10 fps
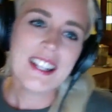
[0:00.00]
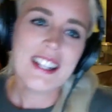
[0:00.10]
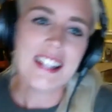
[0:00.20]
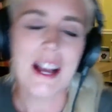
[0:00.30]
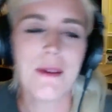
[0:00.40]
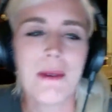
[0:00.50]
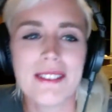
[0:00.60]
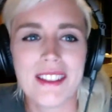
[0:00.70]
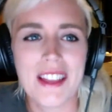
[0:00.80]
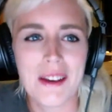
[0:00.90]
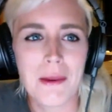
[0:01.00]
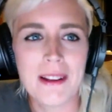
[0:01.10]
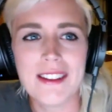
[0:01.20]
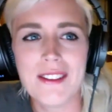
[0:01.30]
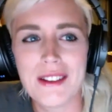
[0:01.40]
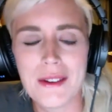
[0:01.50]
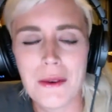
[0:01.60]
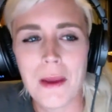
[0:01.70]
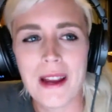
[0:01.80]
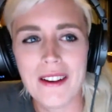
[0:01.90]
And what's even
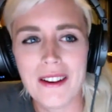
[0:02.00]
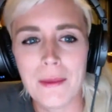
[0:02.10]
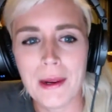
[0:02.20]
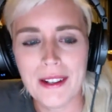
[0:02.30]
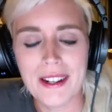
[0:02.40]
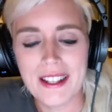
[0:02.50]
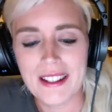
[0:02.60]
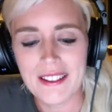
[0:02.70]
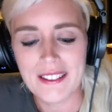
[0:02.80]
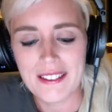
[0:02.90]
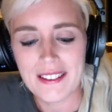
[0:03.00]
where is